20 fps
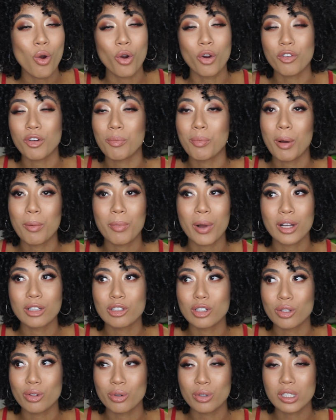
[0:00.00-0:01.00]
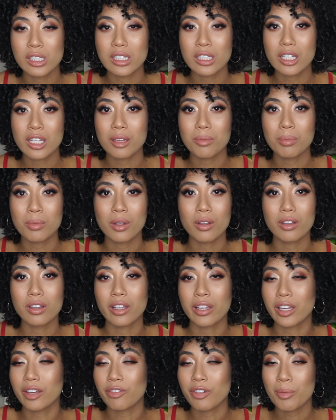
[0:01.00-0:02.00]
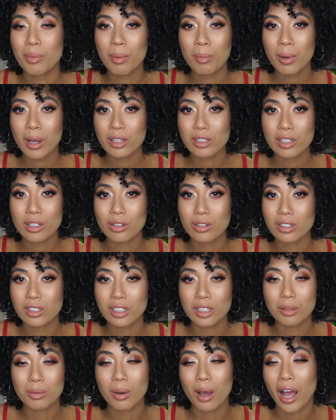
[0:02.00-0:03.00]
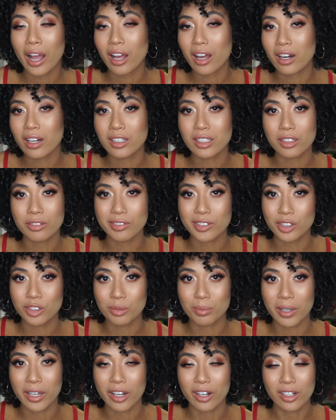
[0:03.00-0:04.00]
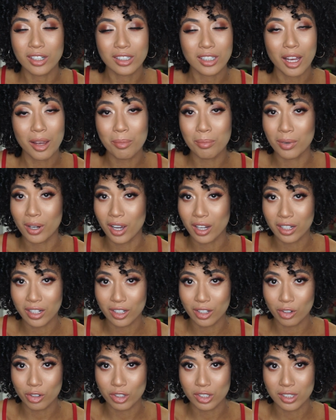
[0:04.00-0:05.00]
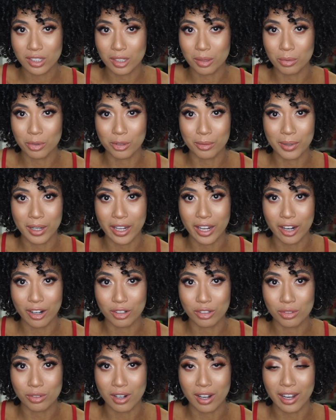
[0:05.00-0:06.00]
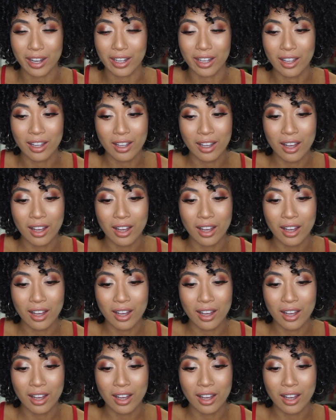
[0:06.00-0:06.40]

or if I'm about to go to sleep. Like if I'm about to go to sleep, I gotta diffuse my hair because I'm not gonna go to sleep with my hair dry.